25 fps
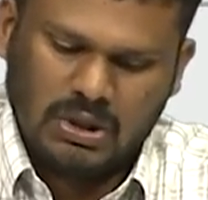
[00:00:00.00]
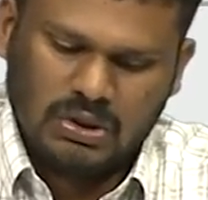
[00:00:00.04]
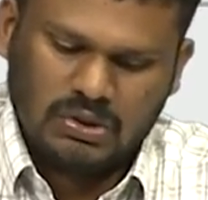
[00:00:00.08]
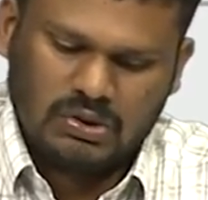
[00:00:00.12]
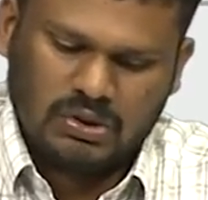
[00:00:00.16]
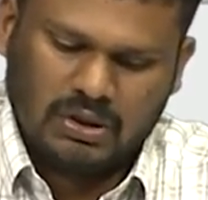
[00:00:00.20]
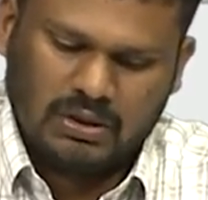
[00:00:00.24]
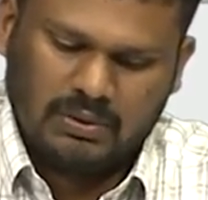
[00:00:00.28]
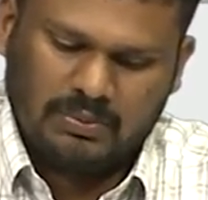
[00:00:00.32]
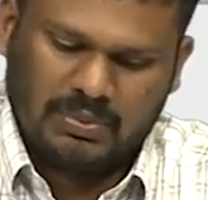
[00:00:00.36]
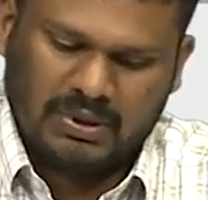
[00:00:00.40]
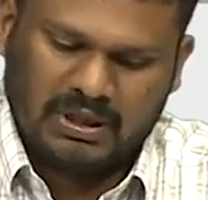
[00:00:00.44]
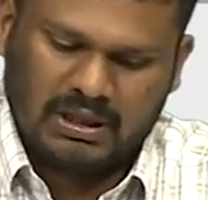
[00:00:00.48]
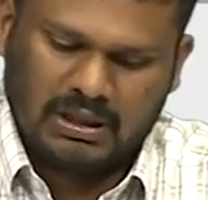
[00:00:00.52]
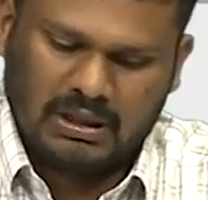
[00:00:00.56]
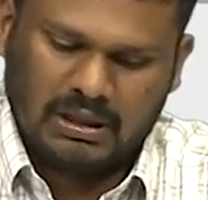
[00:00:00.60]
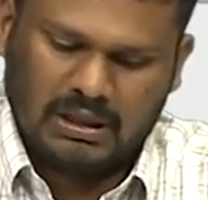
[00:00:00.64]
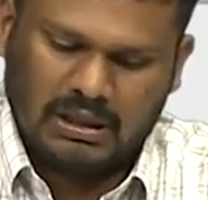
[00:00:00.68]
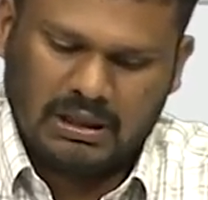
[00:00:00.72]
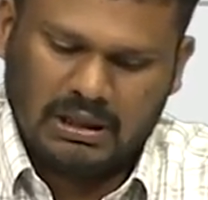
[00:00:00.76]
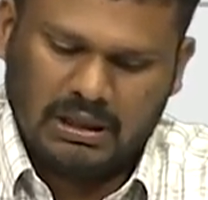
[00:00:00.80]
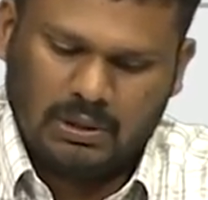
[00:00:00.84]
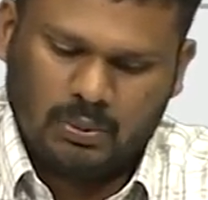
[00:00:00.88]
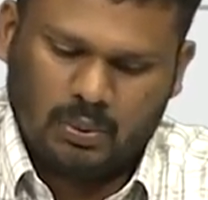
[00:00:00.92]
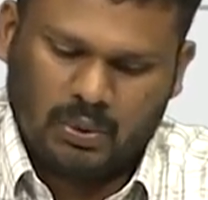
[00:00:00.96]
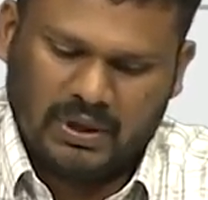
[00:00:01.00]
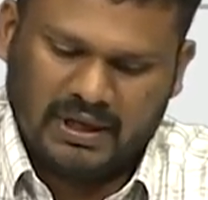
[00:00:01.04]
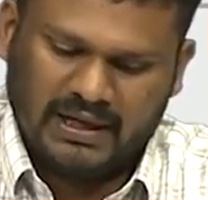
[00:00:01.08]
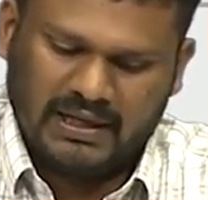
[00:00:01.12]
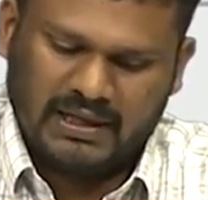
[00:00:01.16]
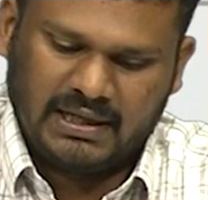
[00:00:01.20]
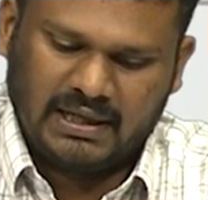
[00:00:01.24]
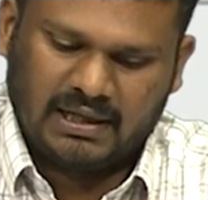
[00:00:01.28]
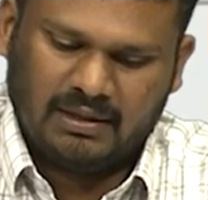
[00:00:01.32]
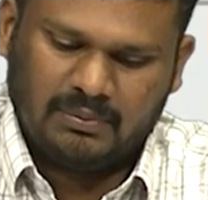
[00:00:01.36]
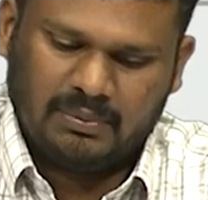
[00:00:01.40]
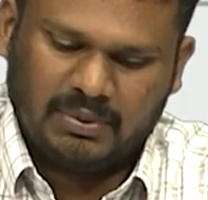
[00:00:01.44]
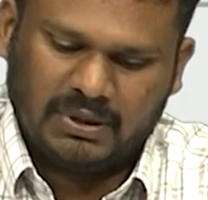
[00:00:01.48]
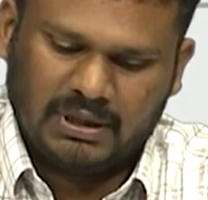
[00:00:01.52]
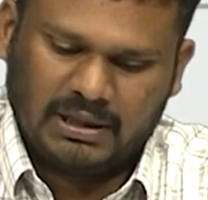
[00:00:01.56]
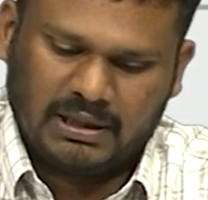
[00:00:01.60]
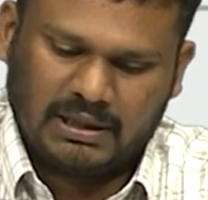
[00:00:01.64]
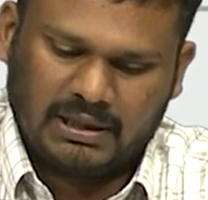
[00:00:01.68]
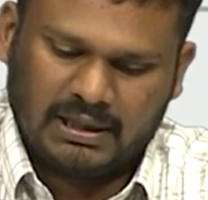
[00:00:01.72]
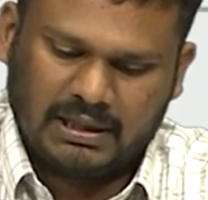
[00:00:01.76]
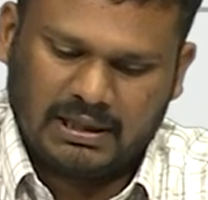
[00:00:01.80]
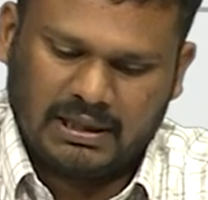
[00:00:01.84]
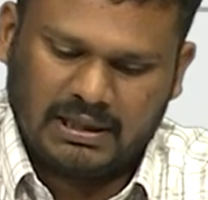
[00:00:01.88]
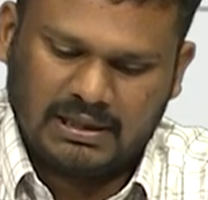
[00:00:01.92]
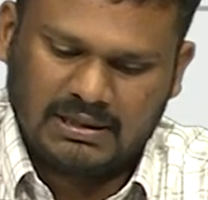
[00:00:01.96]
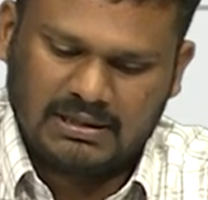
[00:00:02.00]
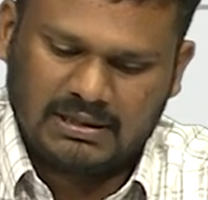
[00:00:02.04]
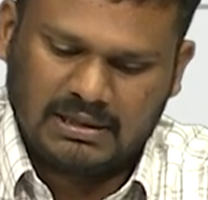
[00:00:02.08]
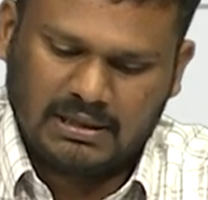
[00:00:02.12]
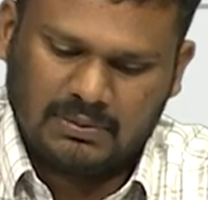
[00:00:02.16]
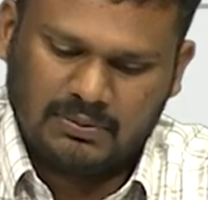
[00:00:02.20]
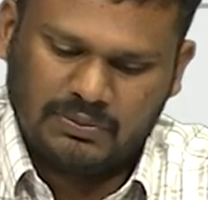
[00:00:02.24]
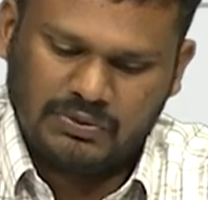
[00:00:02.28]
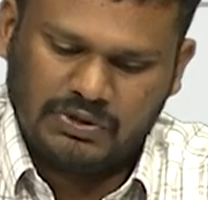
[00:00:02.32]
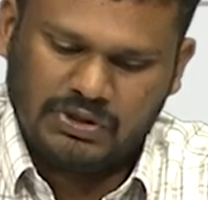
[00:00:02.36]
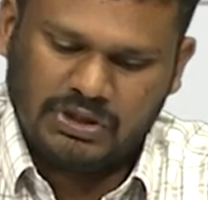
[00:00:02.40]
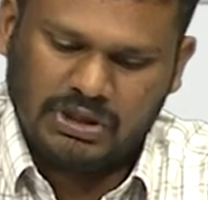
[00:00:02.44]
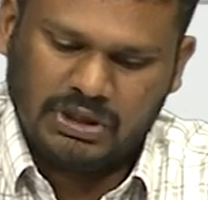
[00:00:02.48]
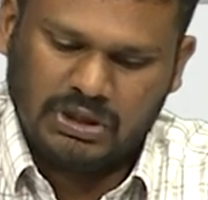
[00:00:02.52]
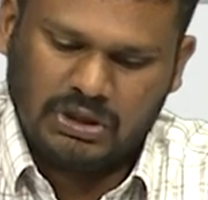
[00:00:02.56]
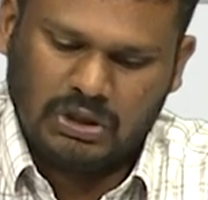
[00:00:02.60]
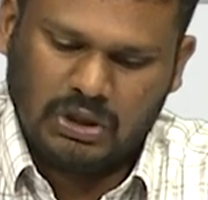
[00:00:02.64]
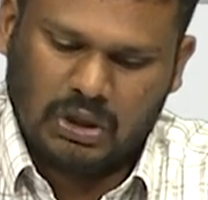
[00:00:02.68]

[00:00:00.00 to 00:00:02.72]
So in particularly, Y can be written as some G